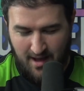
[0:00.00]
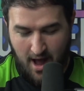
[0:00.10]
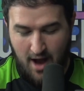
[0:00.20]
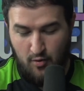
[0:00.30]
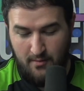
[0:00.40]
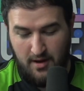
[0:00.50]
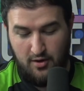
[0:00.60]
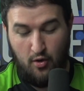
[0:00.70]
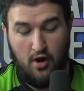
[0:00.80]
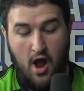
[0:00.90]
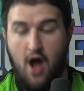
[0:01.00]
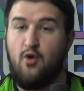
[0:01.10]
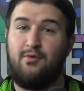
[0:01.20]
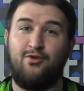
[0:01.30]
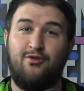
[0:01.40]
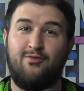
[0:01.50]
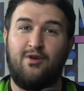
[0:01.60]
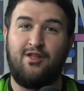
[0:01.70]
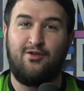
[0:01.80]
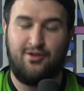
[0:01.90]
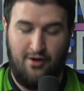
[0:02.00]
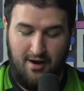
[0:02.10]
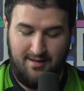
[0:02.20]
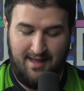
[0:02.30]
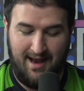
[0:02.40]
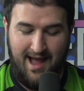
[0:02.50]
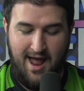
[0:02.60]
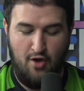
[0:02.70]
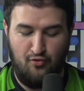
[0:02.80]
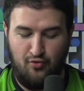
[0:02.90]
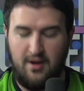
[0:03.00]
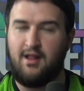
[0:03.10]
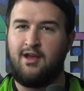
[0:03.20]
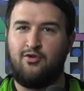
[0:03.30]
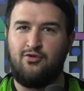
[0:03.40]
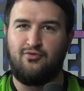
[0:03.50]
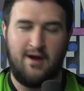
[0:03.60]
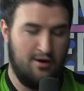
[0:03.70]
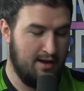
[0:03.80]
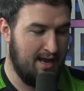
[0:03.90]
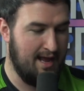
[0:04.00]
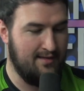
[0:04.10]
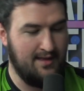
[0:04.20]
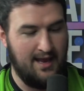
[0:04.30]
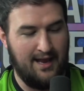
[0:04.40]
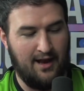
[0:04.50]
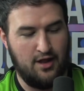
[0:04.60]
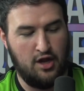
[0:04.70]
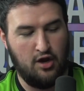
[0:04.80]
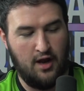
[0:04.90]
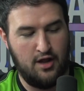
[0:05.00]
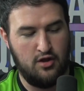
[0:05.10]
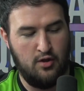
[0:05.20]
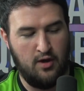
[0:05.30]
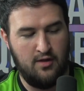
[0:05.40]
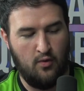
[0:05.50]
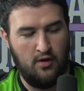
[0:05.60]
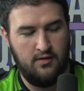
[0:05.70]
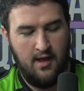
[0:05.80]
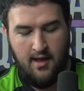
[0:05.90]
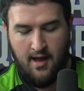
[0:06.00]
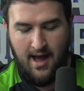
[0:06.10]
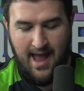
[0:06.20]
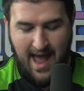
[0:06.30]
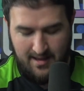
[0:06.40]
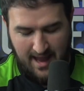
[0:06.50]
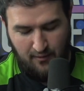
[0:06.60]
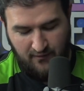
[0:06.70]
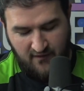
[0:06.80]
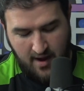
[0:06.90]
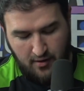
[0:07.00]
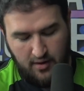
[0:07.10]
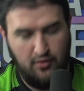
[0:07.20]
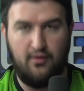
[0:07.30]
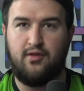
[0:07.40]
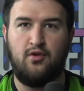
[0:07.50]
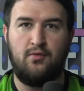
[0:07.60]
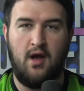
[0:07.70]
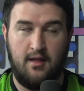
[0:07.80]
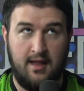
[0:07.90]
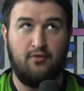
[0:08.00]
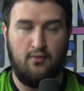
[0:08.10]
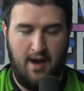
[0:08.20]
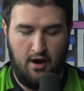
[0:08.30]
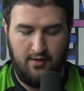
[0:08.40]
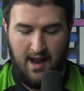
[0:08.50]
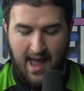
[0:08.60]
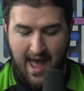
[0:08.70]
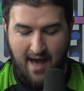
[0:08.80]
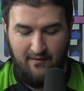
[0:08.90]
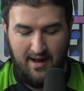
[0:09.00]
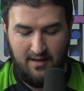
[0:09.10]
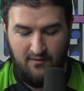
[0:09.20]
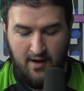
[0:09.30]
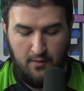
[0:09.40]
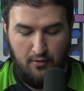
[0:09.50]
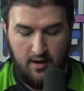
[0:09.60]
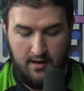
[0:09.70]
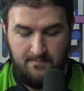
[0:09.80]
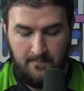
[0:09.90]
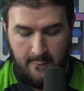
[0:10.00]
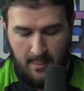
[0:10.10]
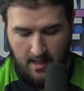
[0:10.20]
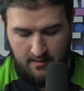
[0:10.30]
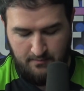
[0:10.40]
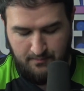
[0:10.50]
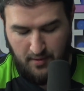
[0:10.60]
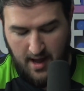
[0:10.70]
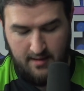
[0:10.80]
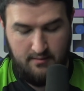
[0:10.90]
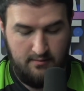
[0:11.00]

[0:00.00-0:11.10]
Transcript: Aquamador. Aquamador is one of those cards that got a really cool rarity in the Legendary Collection Yugi's world. It has a very cool secret rare that I have, and it's very pretty. But,